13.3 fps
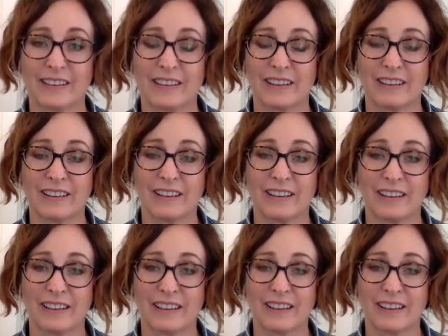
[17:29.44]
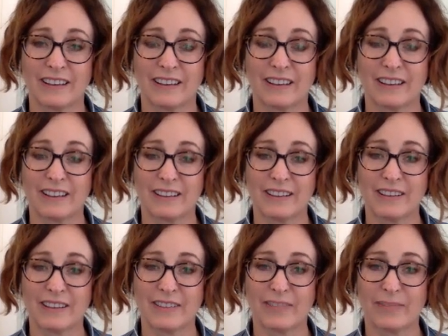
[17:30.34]

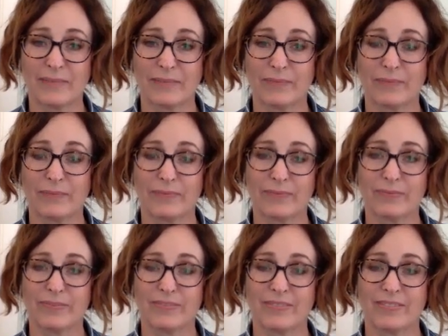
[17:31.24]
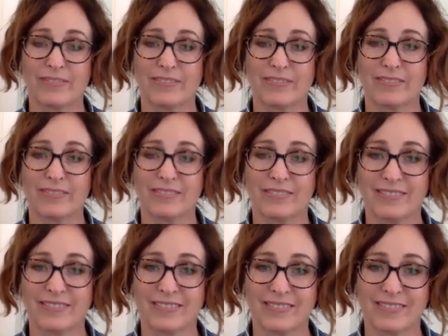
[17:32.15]

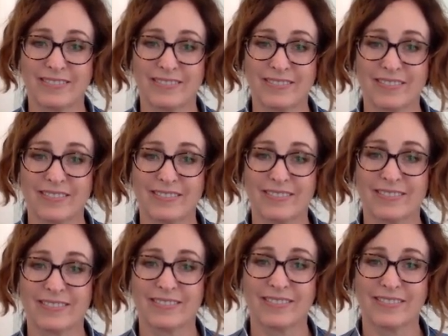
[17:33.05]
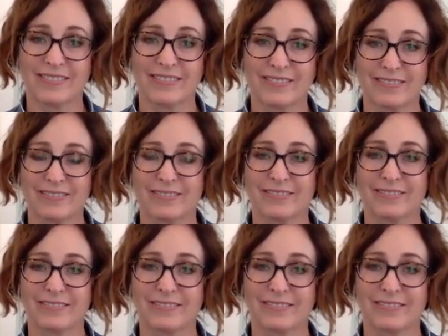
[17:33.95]
This person isn't speaking.